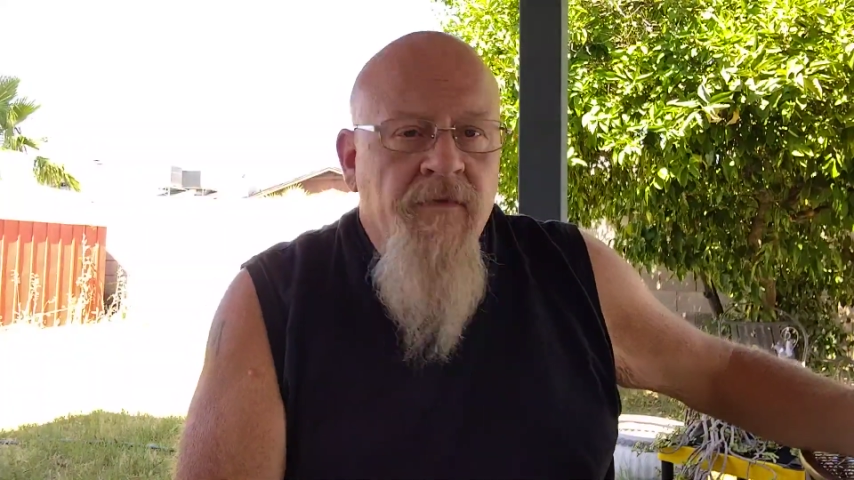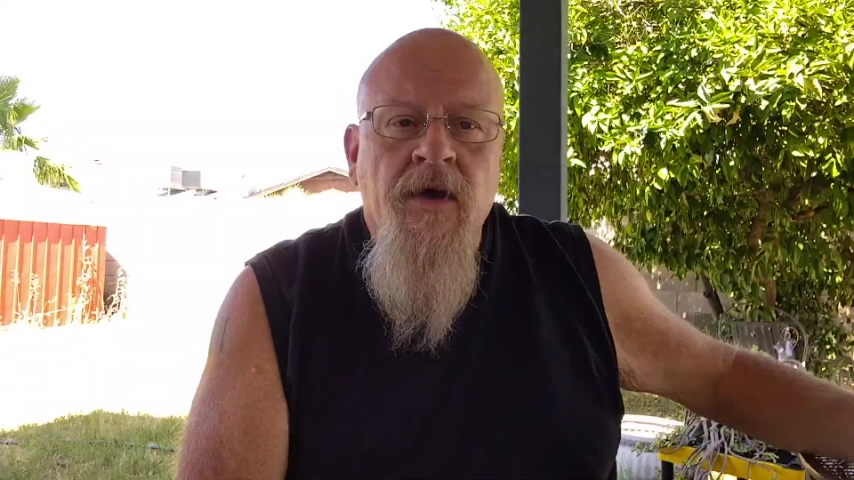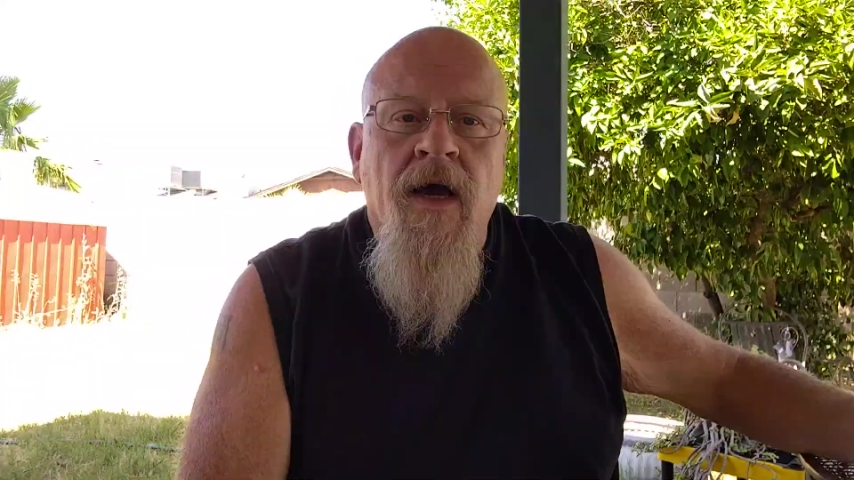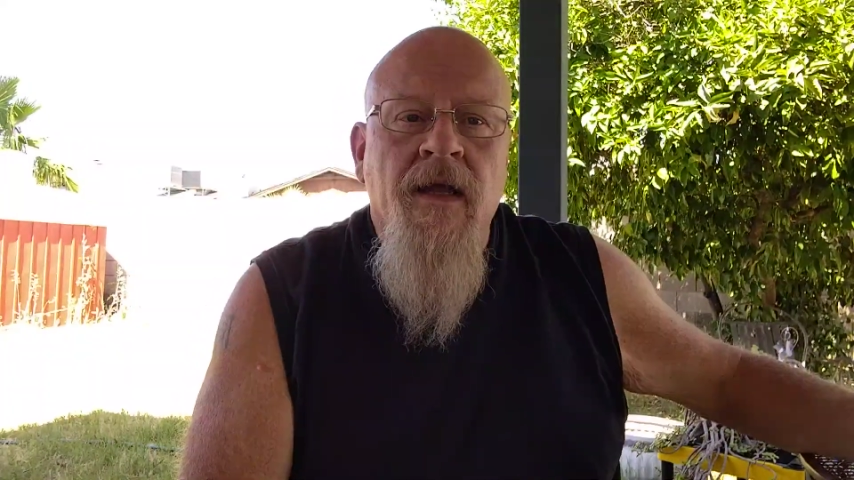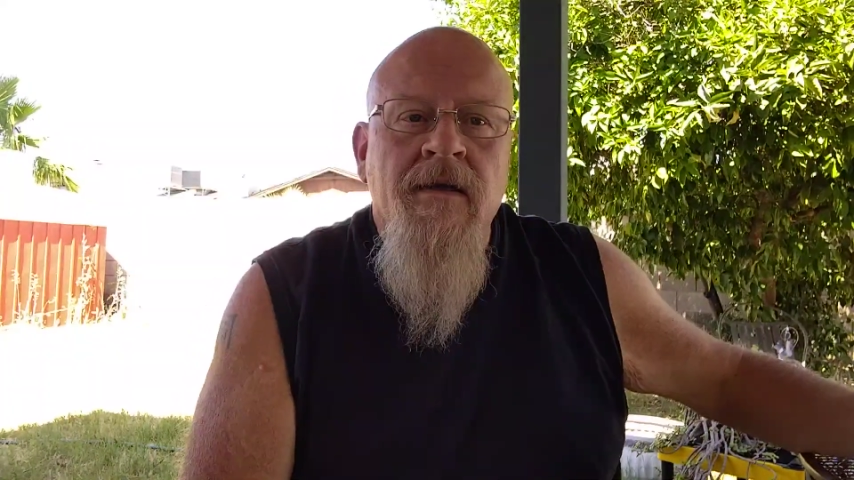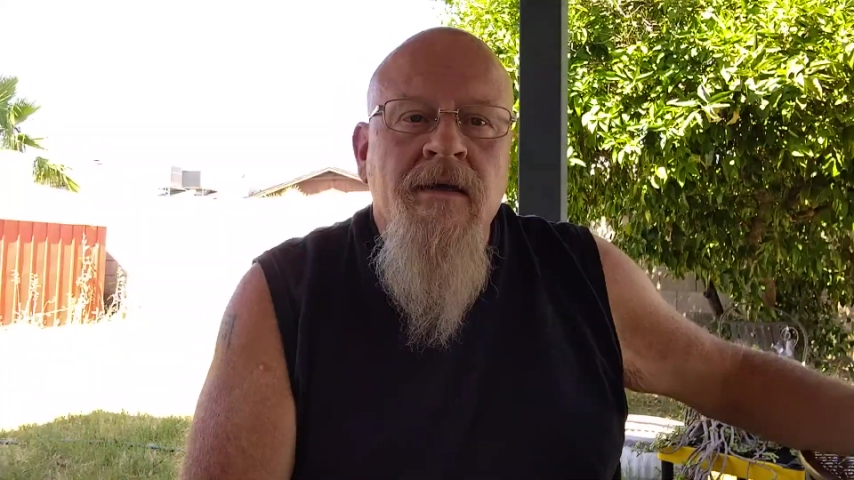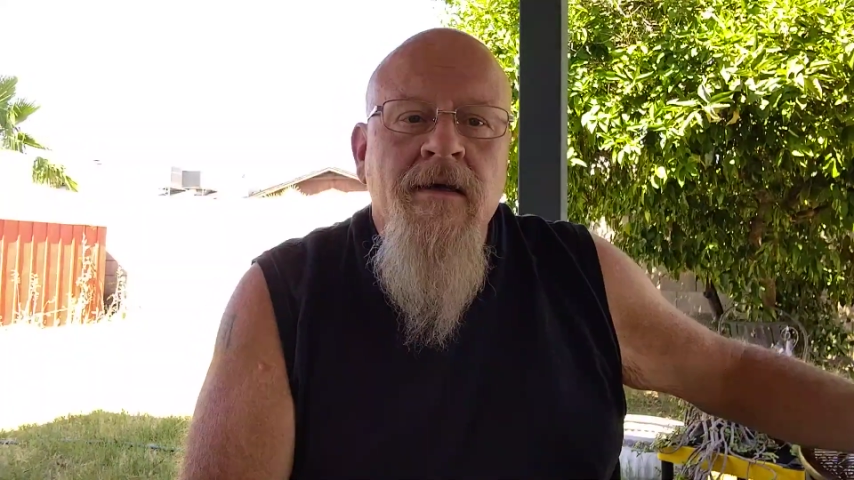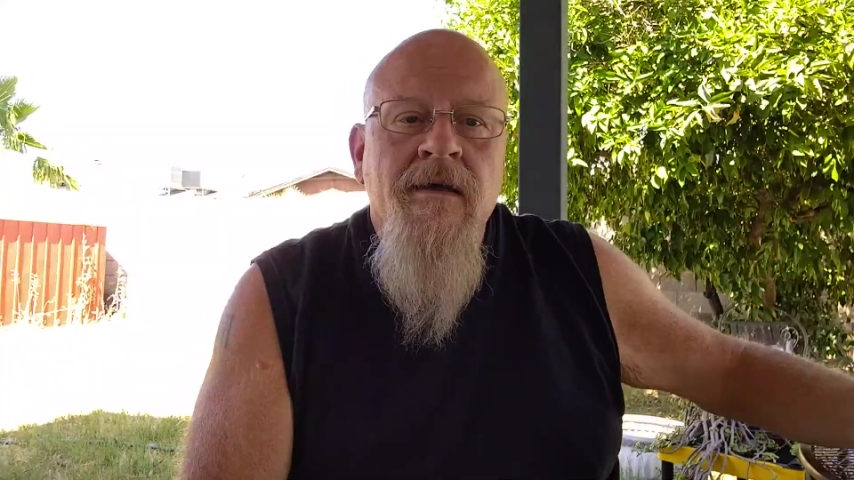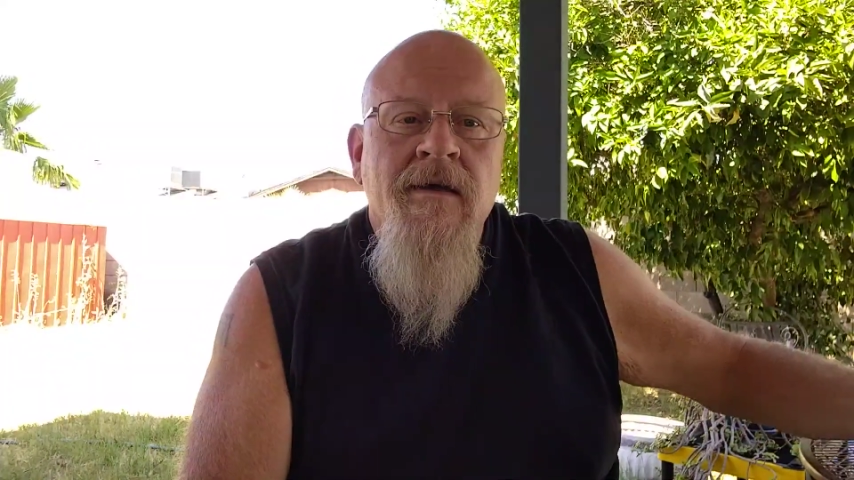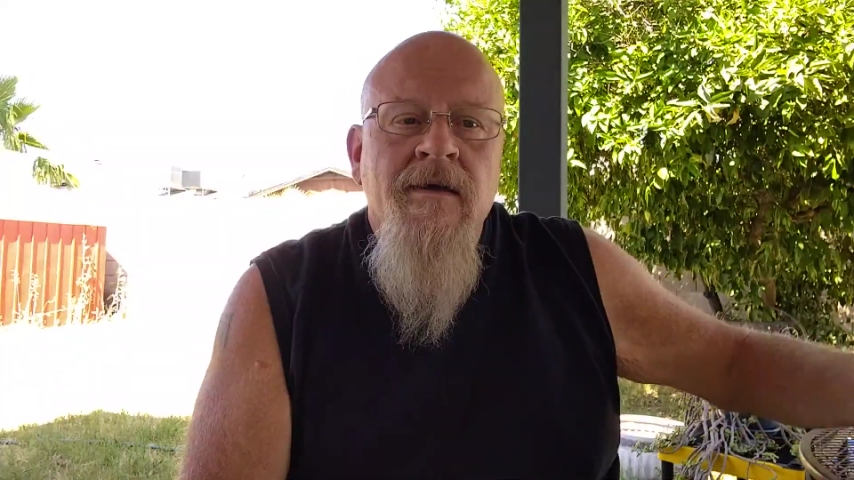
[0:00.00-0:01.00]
we've got